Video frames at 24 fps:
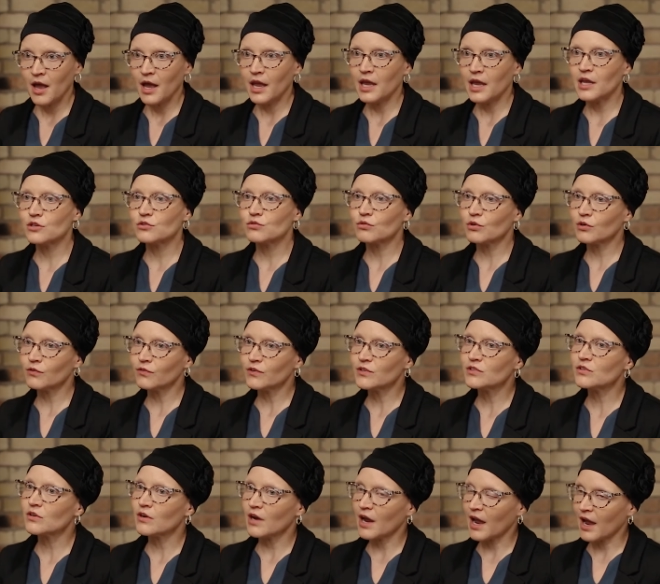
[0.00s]
Endorphins
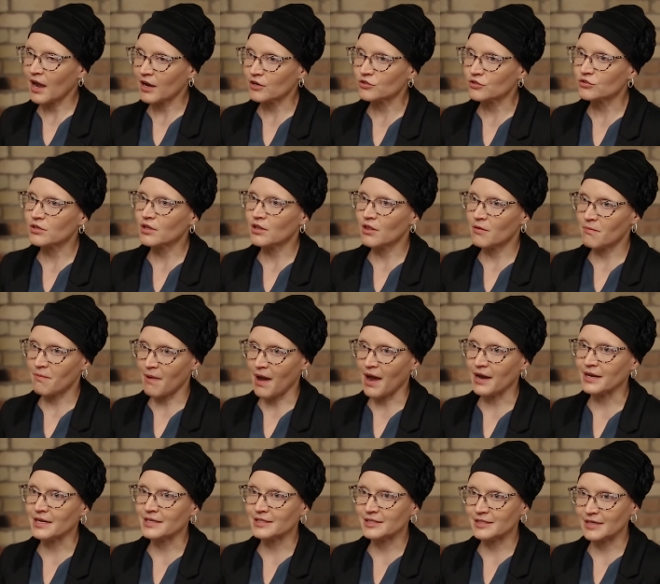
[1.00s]
are actually the
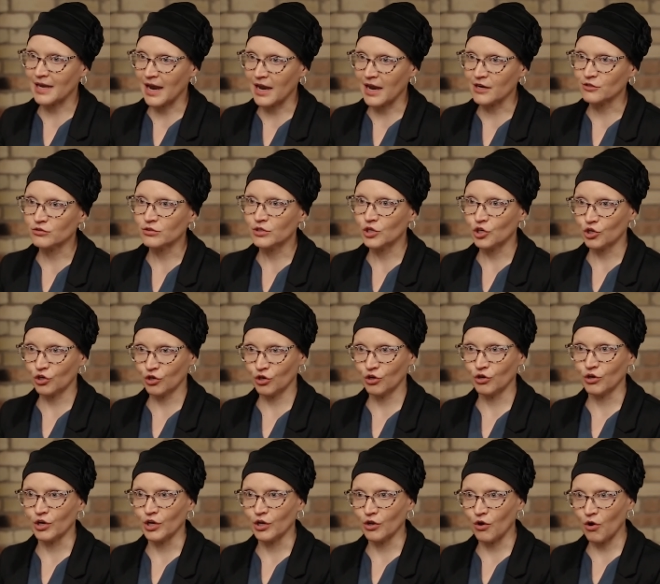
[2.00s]
body's naturally
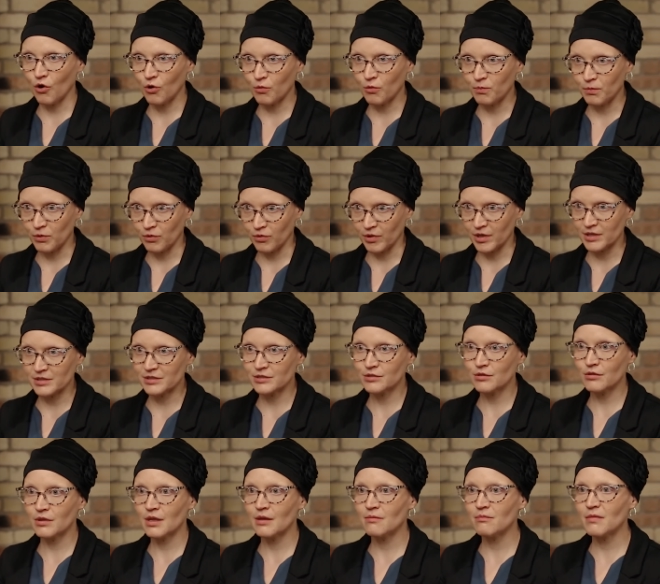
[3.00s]
occurring opioids,
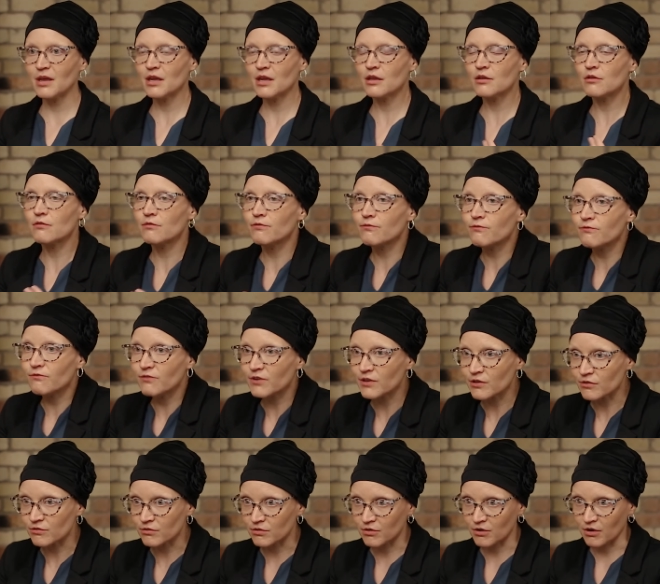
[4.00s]
so they make you
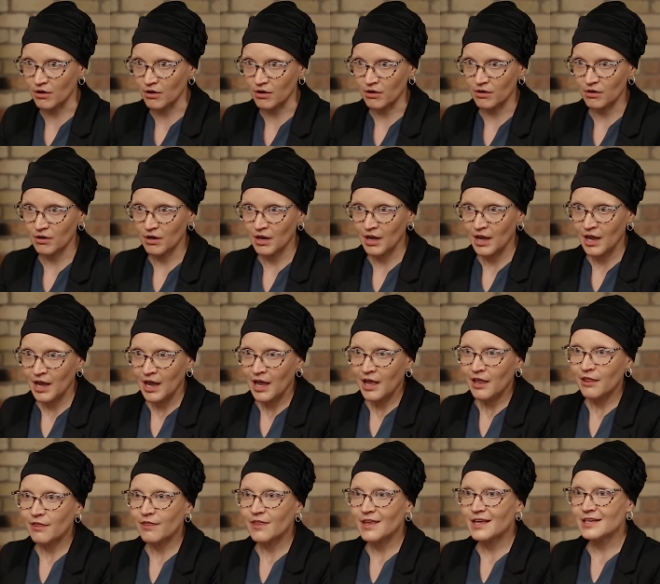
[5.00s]
feel good.
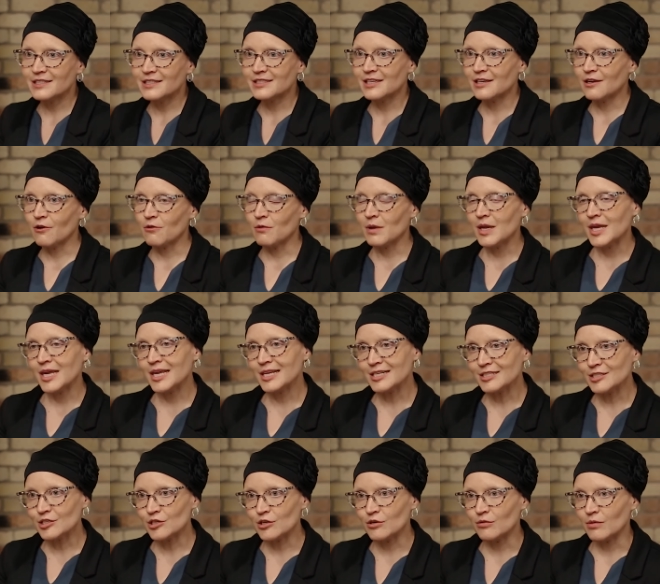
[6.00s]
Things that go
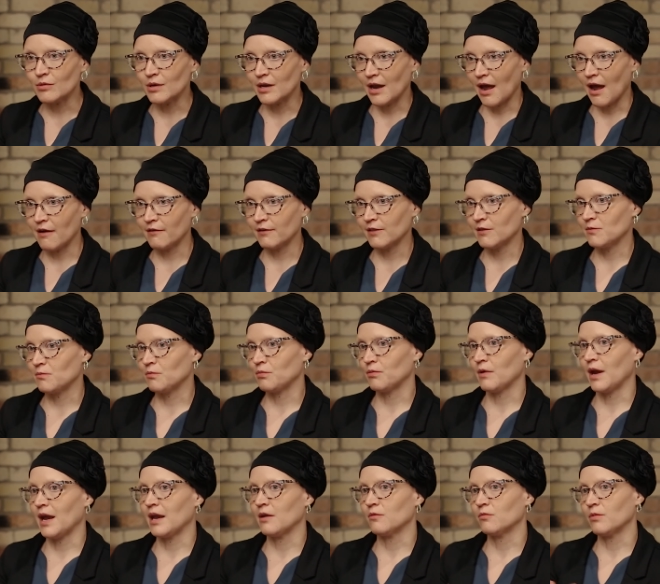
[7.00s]
into and out of the
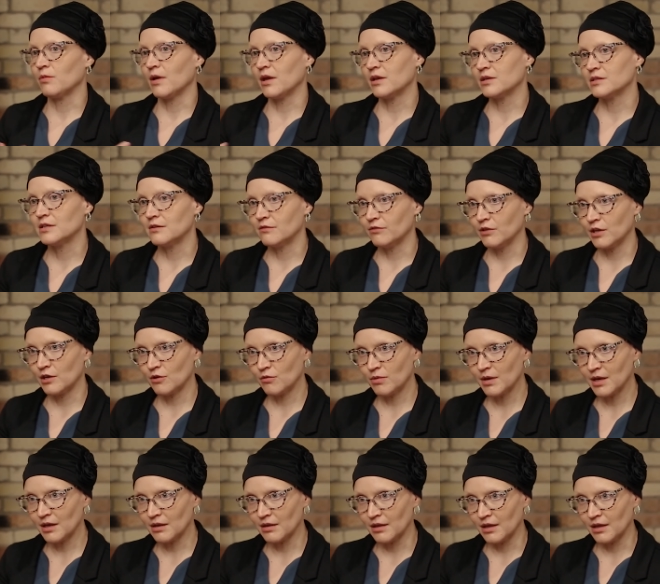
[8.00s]
brain relatively
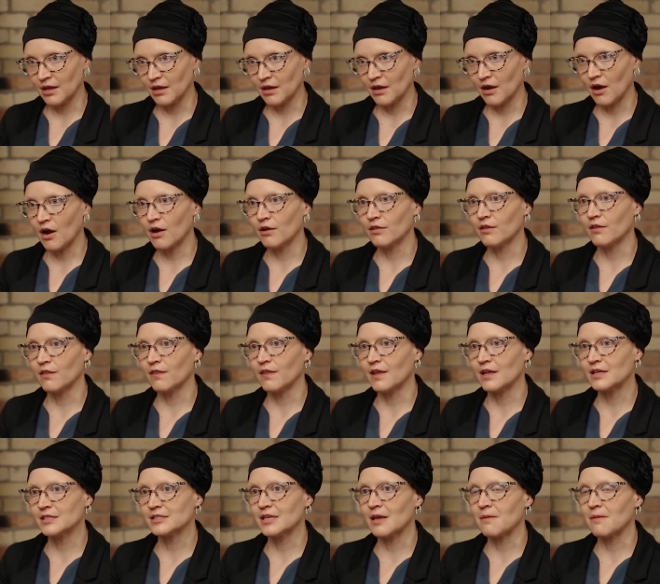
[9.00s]
quickly are the
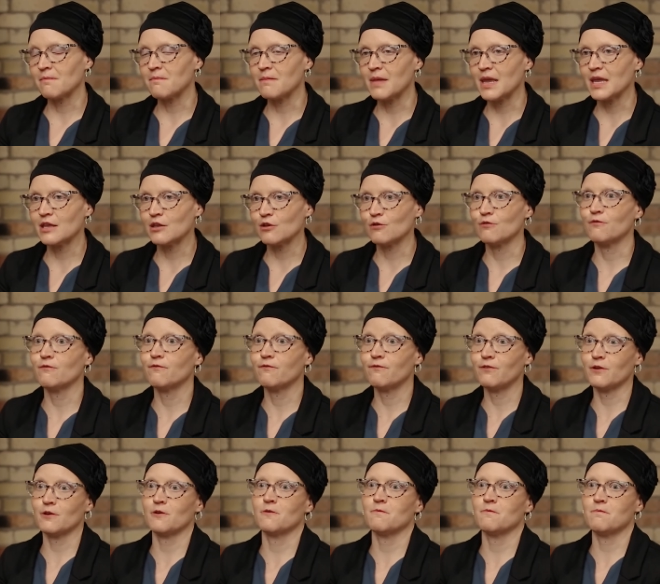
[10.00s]
things that make you
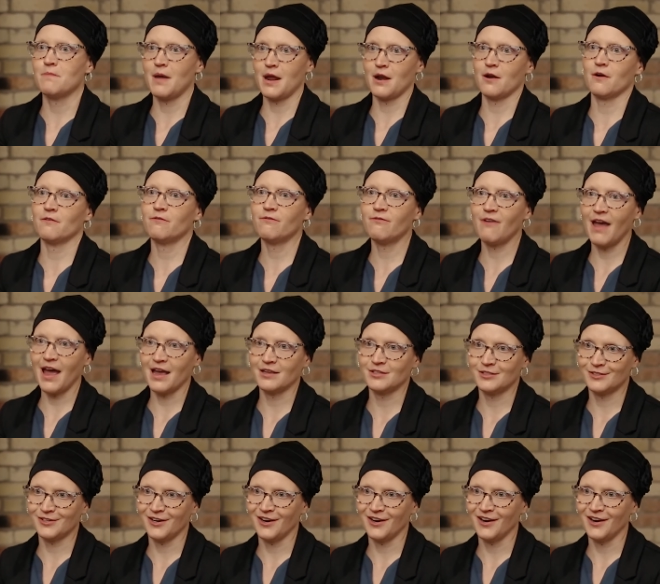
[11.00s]
feel better faster.